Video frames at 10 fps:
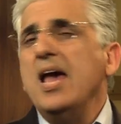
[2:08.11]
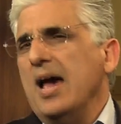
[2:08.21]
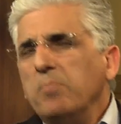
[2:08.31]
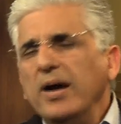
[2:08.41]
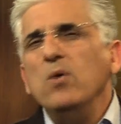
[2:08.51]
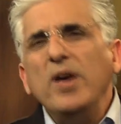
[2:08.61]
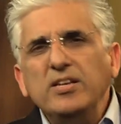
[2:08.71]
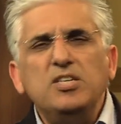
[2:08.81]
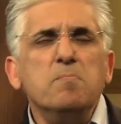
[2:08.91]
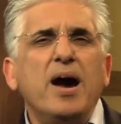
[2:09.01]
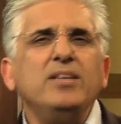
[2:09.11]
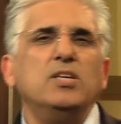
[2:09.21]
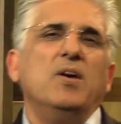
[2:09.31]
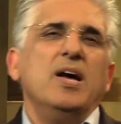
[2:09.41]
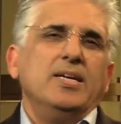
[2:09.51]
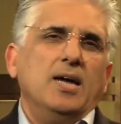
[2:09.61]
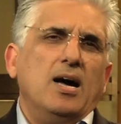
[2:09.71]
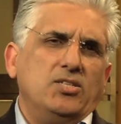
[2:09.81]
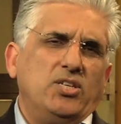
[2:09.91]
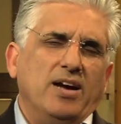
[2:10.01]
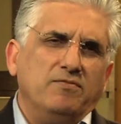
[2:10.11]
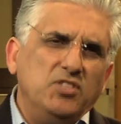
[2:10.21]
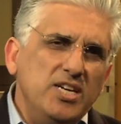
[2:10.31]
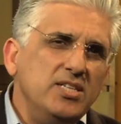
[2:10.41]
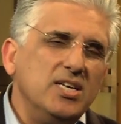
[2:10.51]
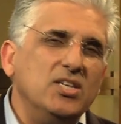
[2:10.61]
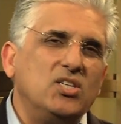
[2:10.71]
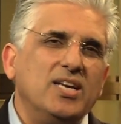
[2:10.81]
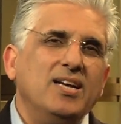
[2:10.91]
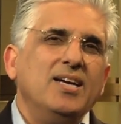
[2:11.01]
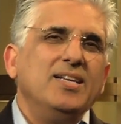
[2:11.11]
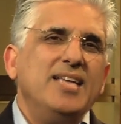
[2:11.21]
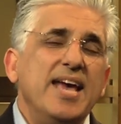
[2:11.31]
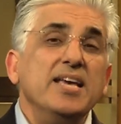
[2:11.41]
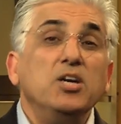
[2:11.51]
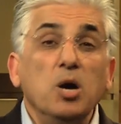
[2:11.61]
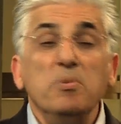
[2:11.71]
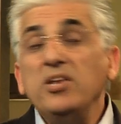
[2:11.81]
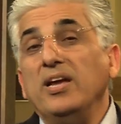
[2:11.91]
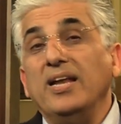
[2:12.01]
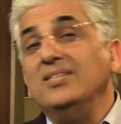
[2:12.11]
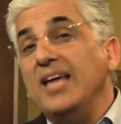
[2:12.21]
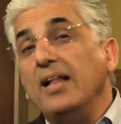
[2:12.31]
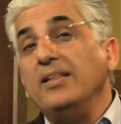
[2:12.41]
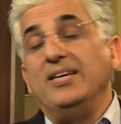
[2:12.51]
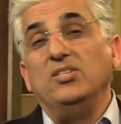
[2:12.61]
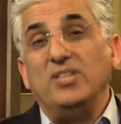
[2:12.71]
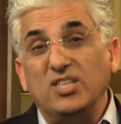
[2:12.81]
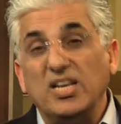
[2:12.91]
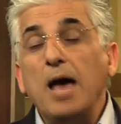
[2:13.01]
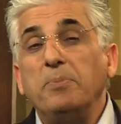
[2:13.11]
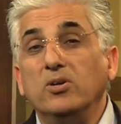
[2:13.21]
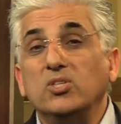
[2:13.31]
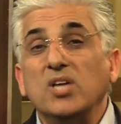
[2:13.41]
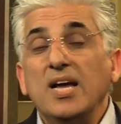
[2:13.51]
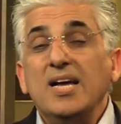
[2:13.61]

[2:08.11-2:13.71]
And by the way, it reminds us of Jesus taking communion and telling his disciples,